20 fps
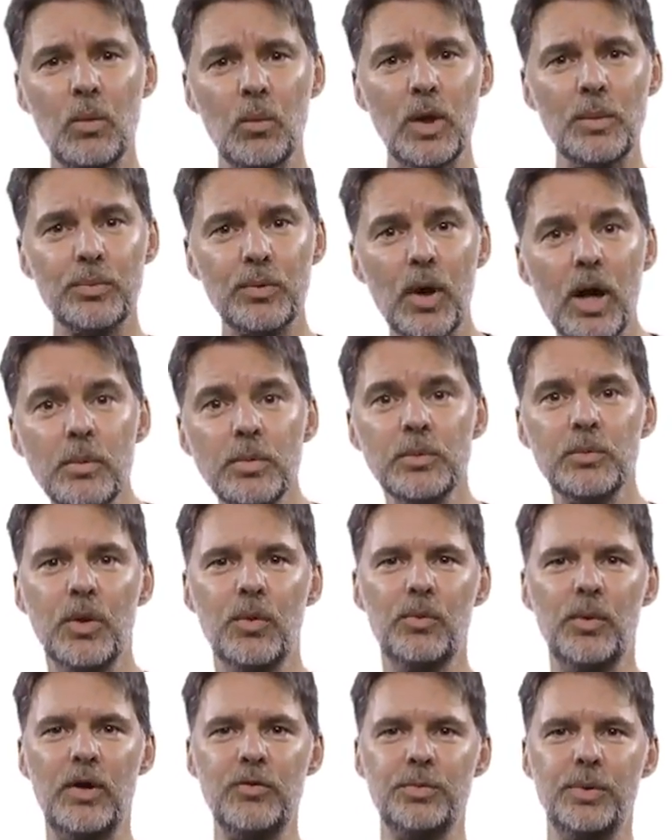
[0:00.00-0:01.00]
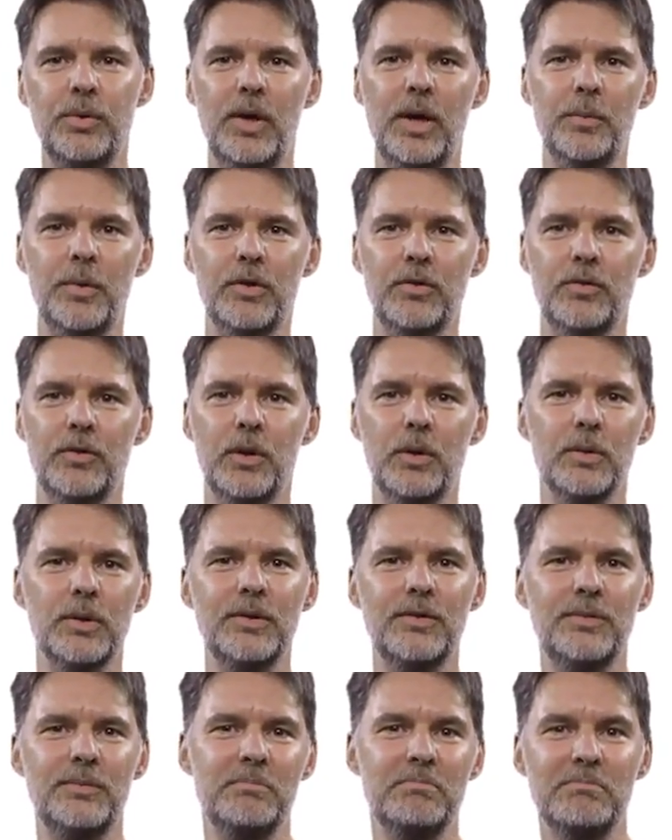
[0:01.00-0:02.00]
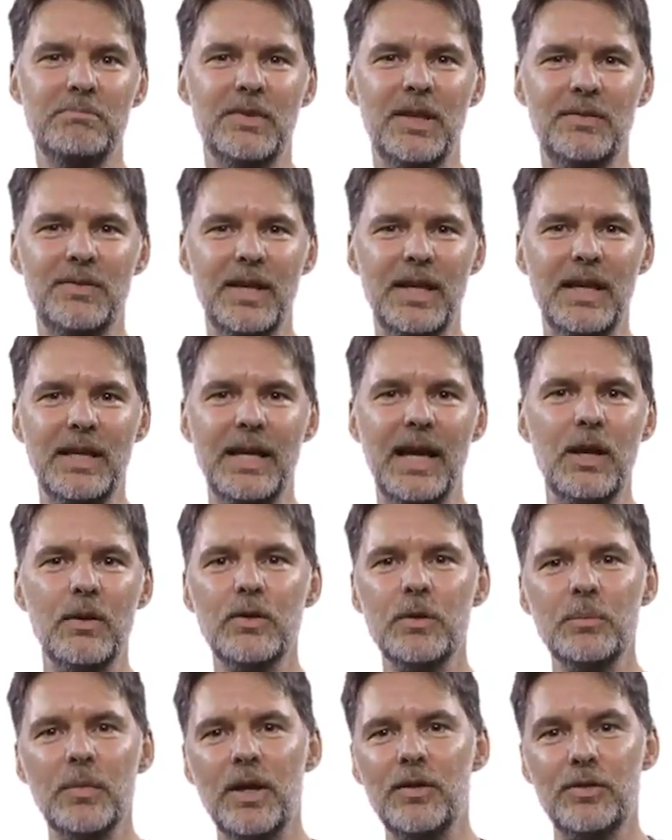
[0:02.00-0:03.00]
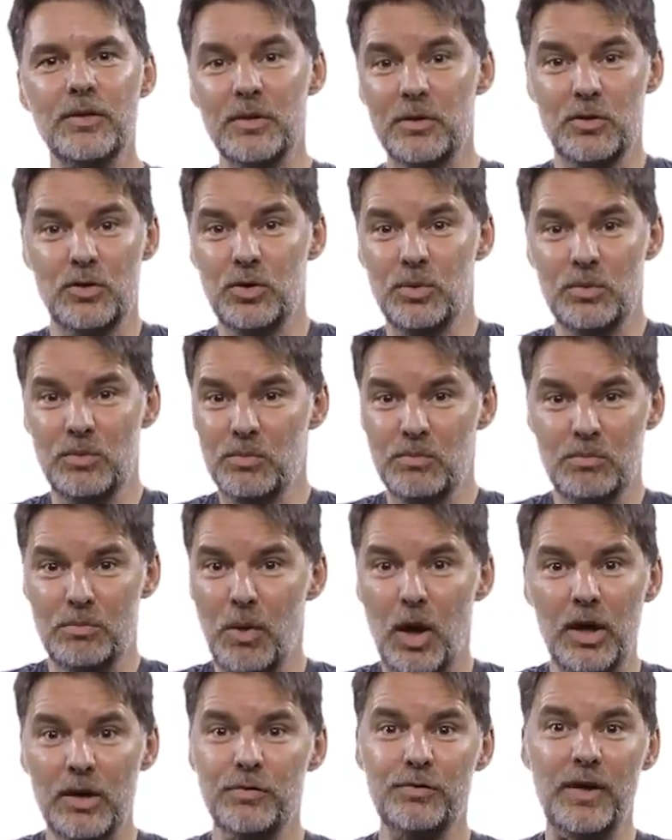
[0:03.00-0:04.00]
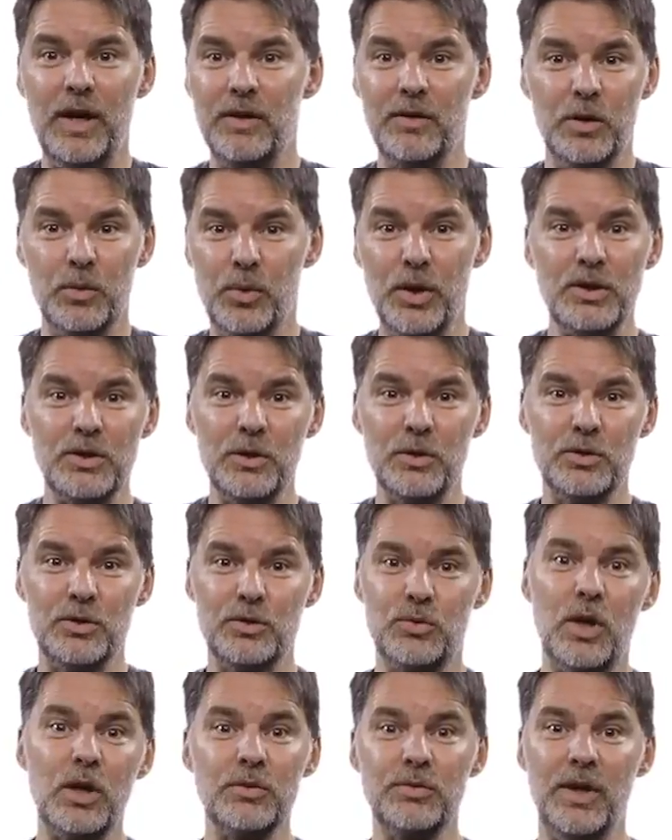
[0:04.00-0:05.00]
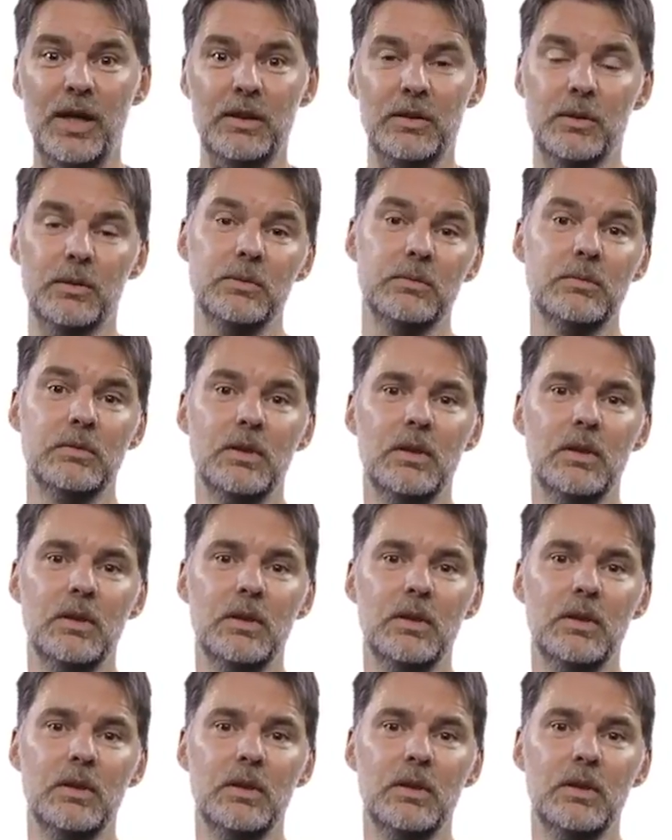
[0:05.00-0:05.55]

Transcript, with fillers: One problem with ref parameters, though, is that they allow the method to modify the original struct value.